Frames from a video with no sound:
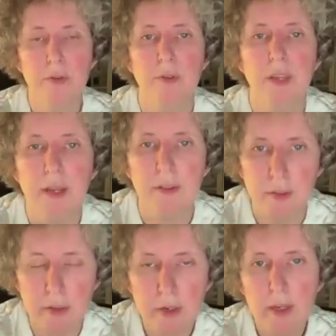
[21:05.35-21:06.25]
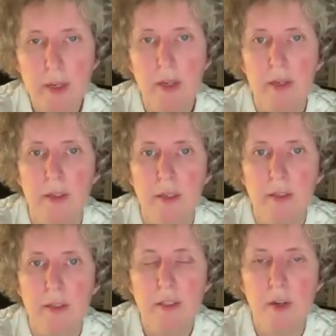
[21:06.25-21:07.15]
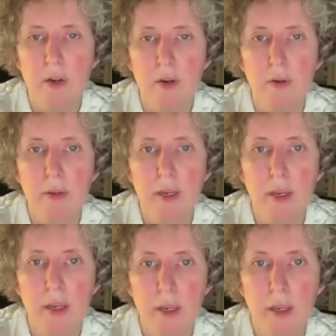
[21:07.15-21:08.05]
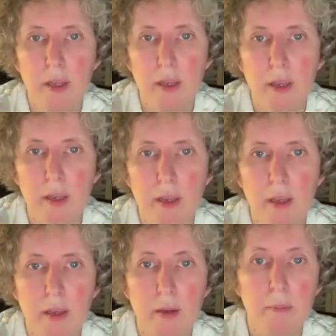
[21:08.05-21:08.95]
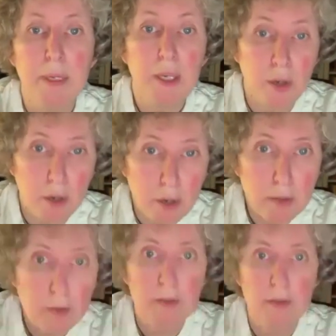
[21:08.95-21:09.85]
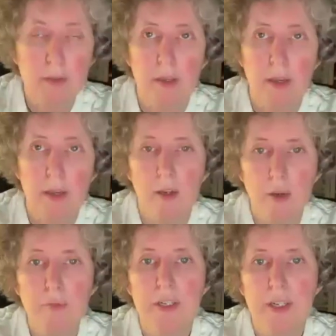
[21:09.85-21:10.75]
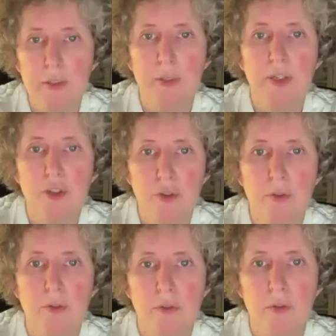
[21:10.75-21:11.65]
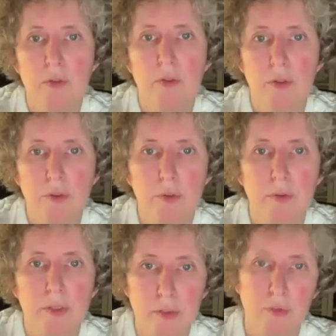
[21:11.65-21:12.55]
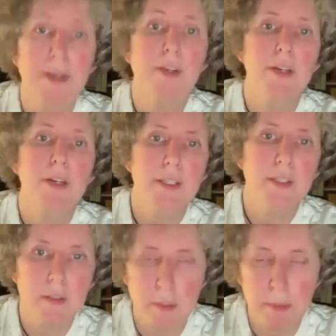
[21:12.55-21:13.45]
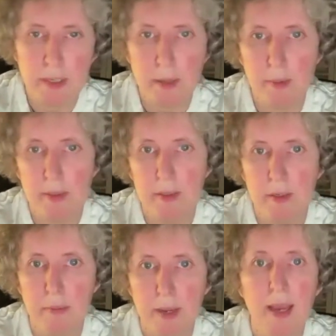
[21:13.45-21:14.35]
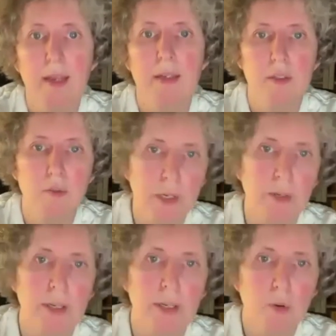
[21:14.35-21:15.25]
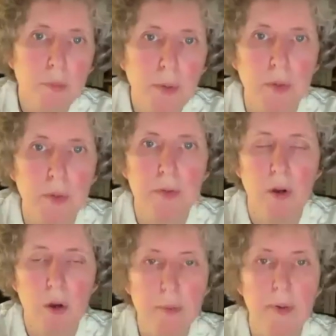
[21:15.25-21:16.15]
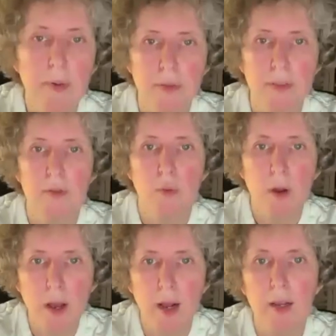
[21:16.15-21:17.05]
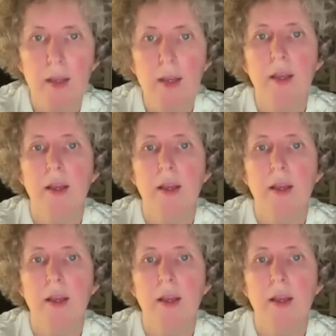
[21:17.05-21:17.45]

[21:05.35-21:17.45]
together. And so because COVID has been shown to dysregulate the metabolism and dysregulate hormones as well,